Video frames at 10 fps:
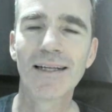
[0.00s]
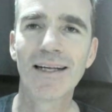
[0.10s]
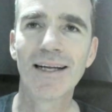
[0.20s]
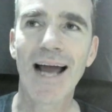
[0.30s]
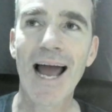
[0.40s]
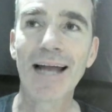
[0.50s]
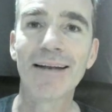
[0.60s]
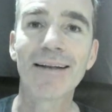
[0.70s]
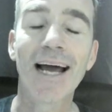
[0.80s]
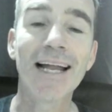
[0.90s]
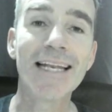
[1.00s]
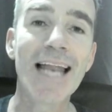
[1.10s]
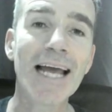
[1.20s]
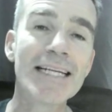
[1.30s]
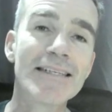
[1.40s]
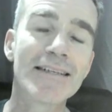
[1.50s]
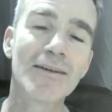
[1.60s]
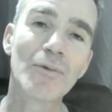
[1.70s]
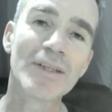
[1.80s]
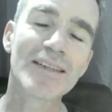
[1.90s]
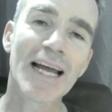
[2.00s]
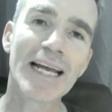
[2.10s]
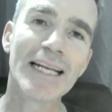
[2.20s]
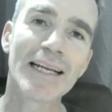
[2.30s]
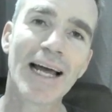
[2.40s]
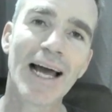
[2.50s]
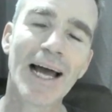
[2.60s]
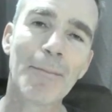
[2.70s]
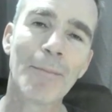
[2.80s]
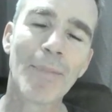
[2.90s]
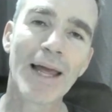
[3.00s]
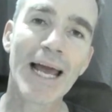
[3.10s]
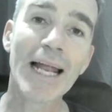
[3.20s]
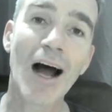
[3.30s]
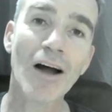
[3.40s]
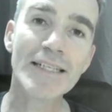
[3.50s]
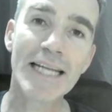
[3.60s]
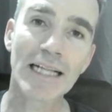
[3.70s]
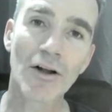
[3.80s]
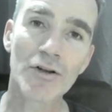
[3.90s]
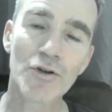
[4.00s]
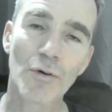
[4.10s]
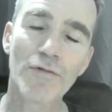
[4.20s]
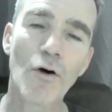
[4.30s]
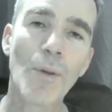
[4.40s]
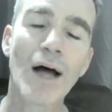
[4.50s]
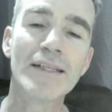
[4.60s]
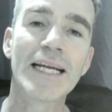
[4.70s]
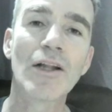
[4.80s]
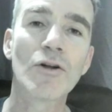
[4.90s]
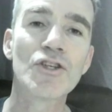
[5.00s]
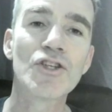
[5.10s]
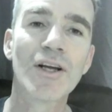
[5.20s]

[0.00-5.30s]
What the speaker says: And at night we stayed in a hunting lodge, or a former hunting lodge,